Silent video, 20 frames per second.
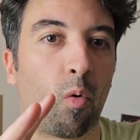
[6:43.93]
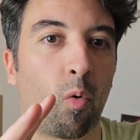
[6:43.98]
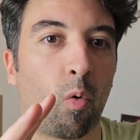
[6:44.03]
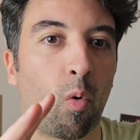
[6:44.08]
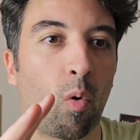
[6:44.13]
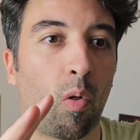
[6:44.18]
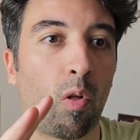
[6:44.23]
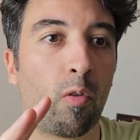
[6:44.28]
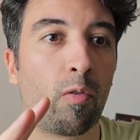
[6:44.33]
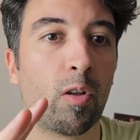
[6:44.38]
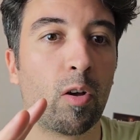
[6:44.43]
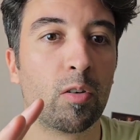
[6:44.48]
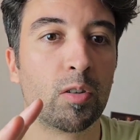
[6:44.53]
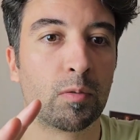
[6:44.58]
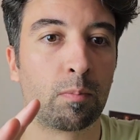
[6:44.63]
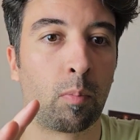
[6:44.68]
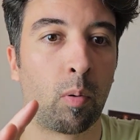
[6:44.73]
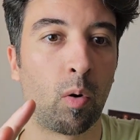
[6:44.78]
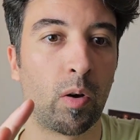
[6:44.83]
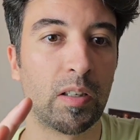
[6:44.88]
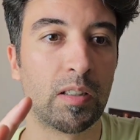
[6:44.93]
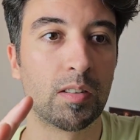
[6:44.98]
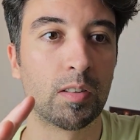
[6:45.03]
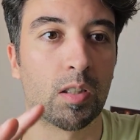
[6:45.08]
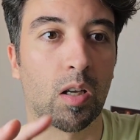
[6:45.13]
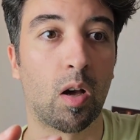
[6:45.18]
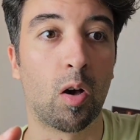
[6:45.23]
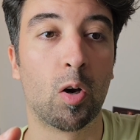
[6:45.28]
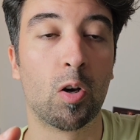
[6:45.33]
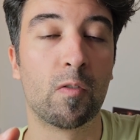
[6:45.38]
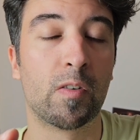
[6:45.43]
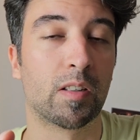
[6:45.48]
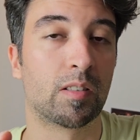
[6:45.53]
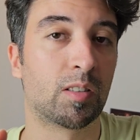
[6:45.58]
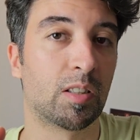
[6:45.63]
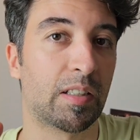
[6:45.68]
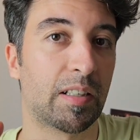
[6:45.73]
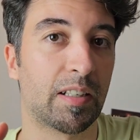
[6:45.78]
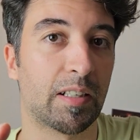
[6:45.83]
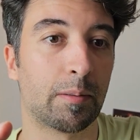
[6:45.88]
all of those points over
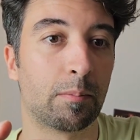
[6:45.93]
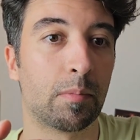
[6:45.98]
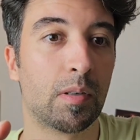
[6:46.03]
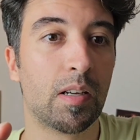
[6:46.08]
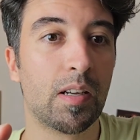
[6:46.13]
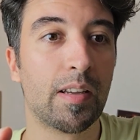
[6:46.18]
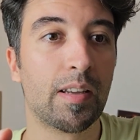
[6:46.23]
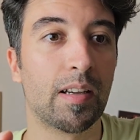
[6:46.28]
to him.